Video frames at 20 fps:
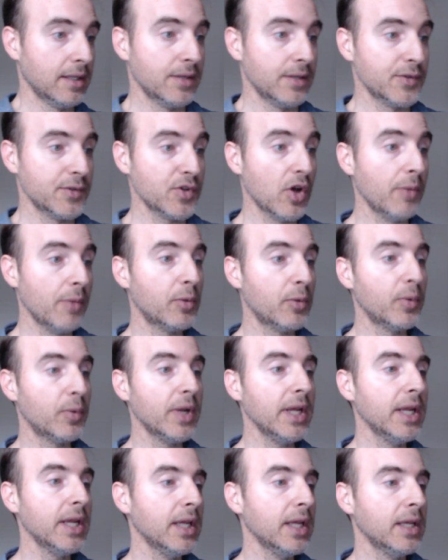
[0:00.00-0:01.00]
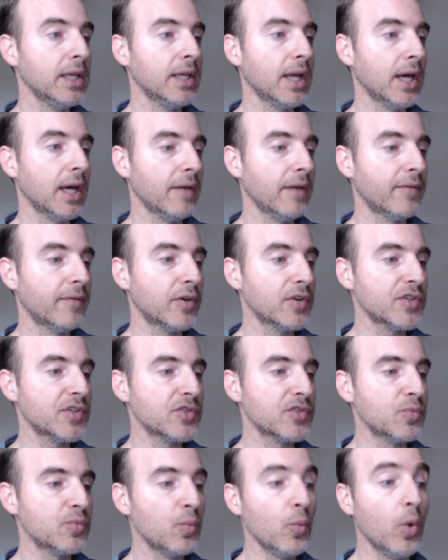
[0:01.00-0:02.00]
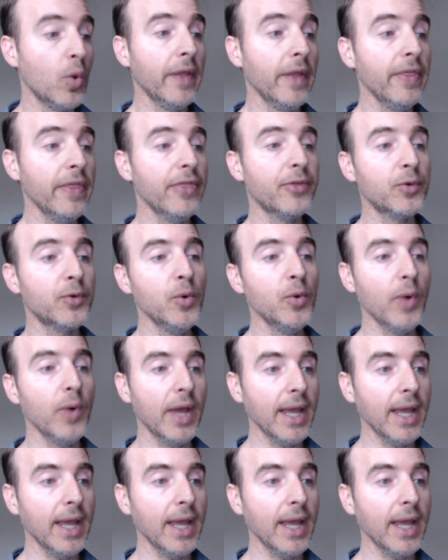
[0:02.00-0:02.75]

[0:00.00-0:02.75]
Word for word: So I'll be reading uh, verses 1 through